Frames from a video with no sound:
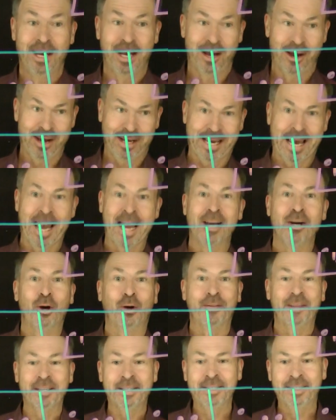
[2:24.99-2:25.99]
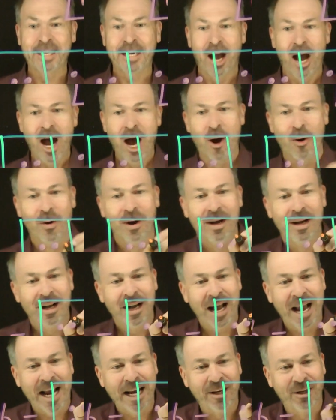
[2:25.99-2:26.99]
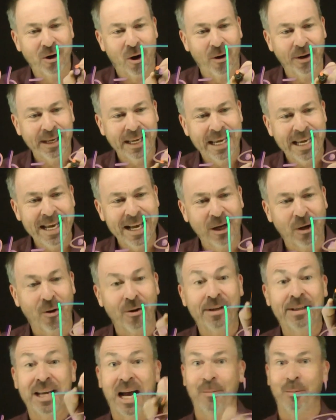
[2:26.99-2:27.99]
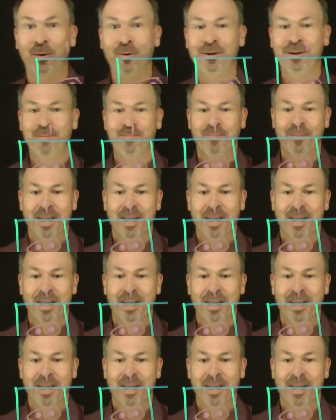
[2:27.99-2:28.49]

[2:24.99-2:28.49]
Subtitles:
Okay, look at this and see, oh, a dot here got doubled,